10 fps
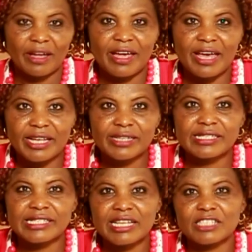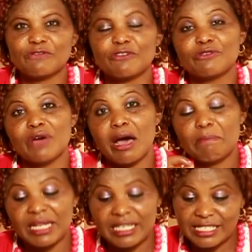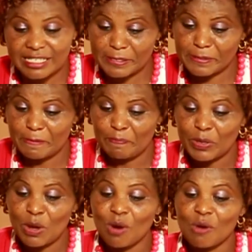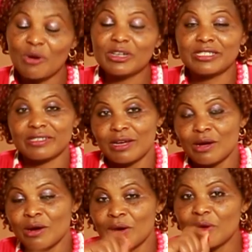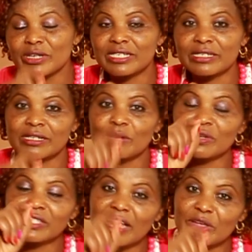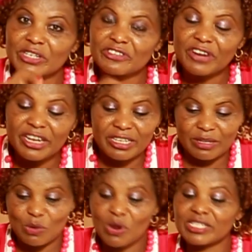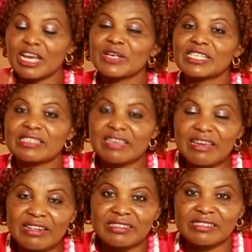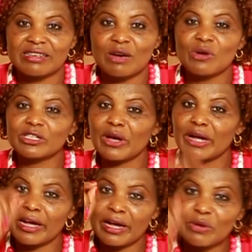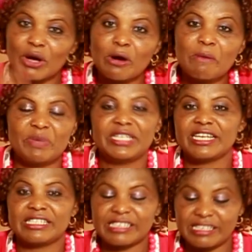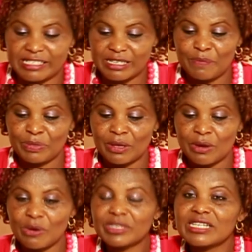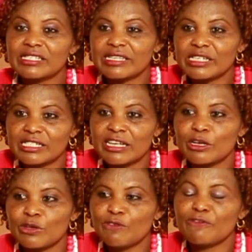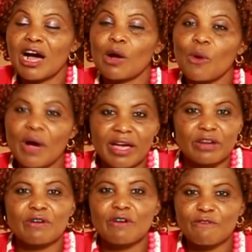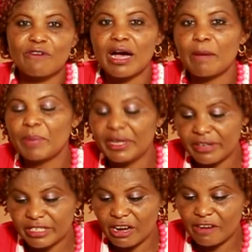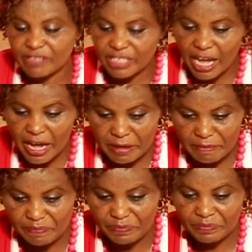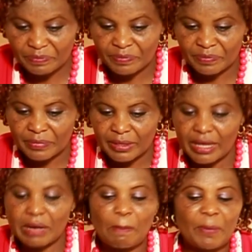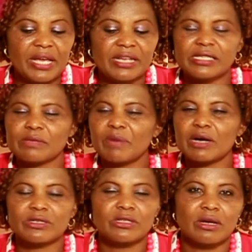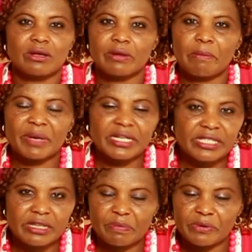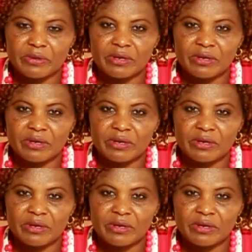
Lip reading: A stands for your abilities. What are your training? What are your skills? What are your competencies? What is this you've acquired over a period of time? And B is about principle.